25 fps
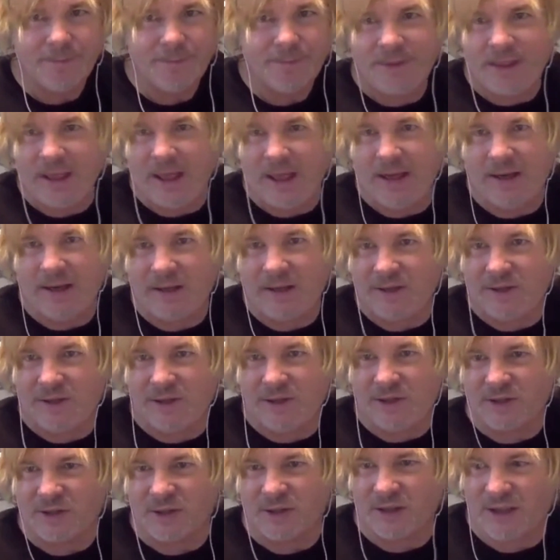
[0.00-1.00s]
then he's
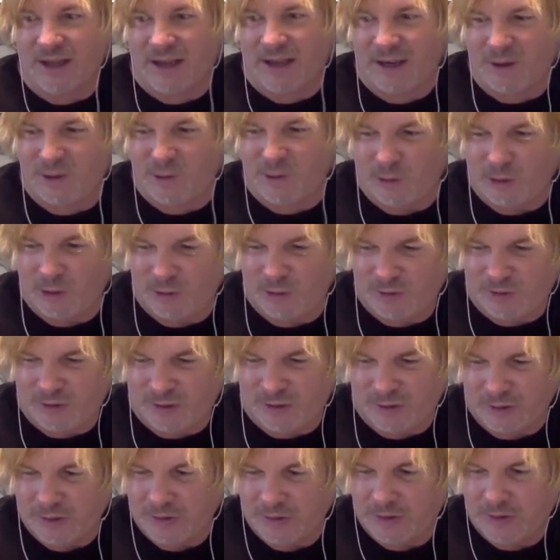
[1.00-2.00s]
just a guy who
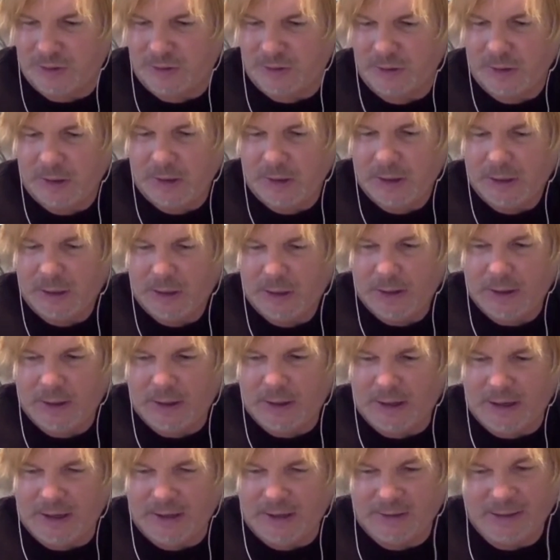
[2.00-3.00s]
loses,
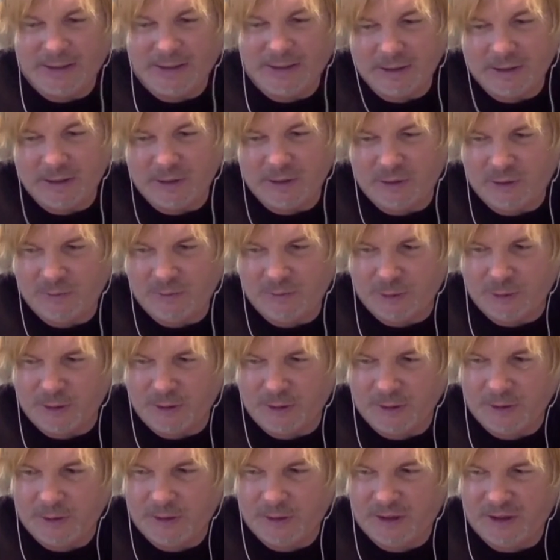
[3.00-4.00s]
like a
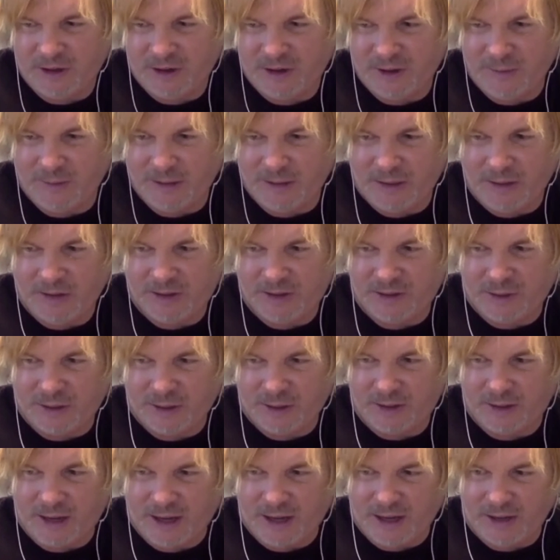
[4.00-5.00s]
Goldberg. You know what I mean? So
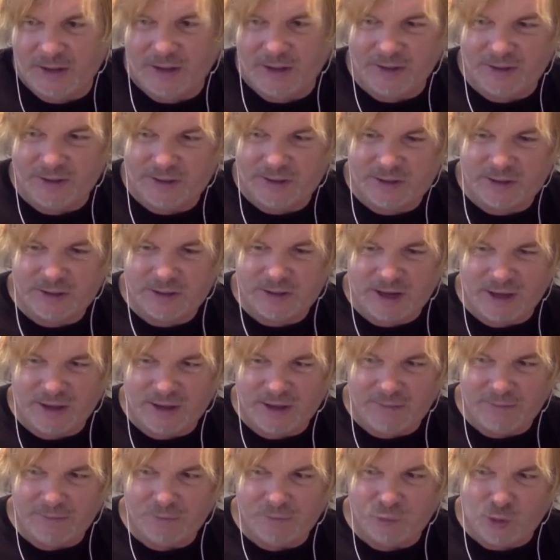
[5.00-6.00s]
I
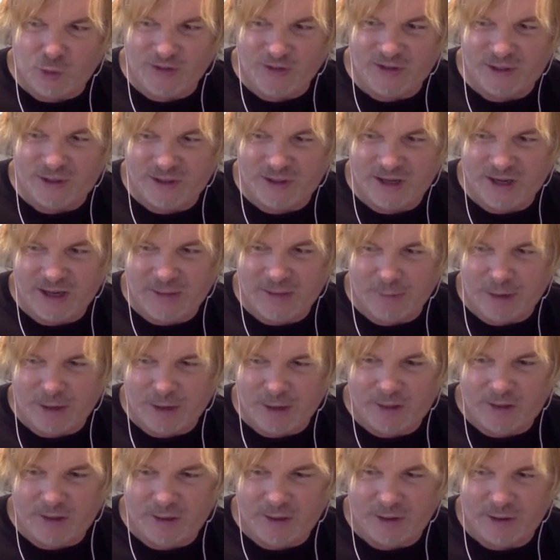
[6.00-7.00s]
think once again, my
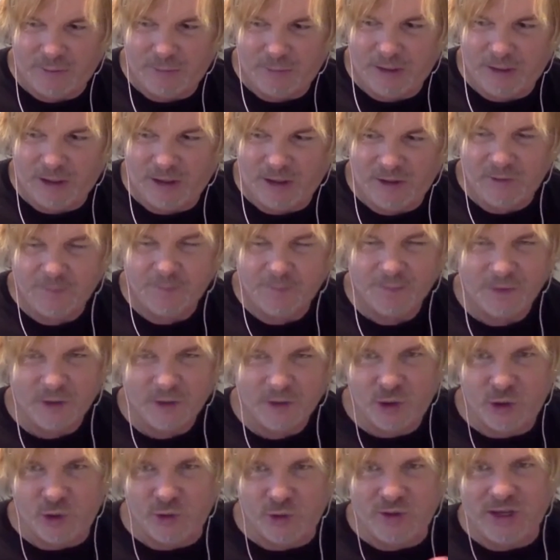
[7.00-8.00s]
theory being,
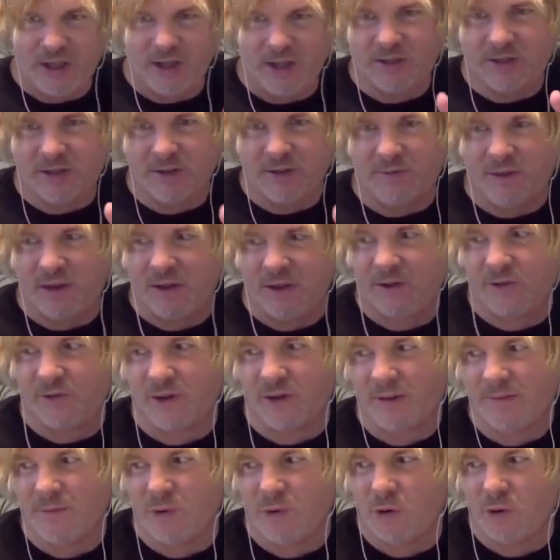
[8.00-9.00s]
who needs the
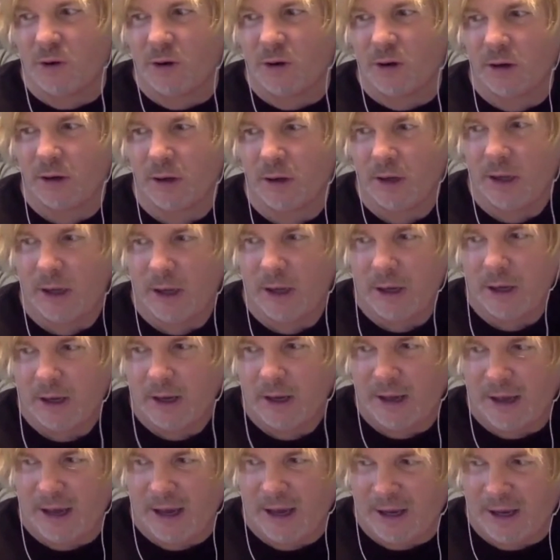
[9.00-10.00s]
victory more
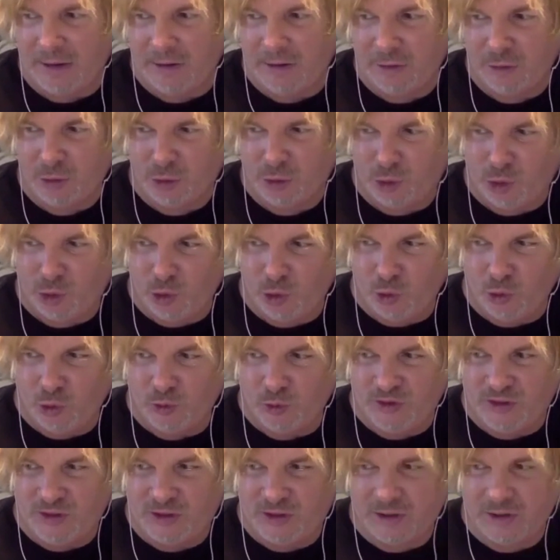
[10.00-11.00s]
and
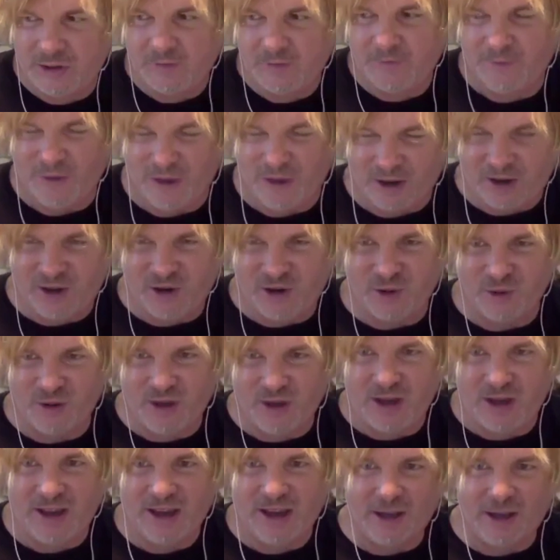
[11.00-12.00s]
whose
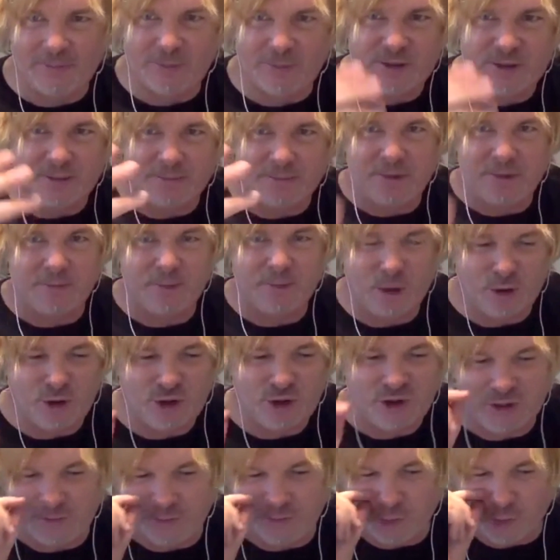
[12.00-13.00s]
victory helps the
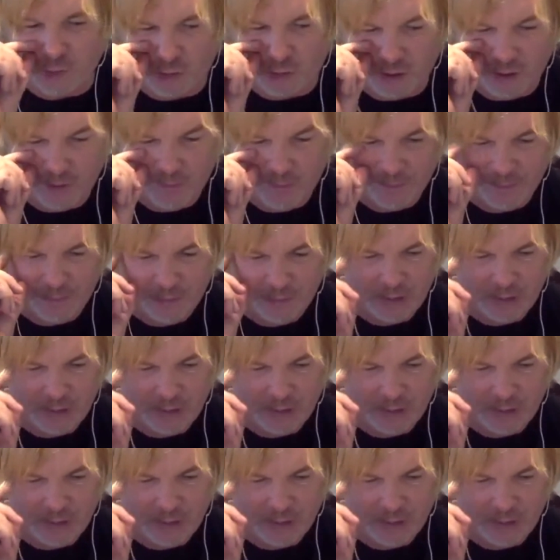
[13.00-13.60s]
promotion more?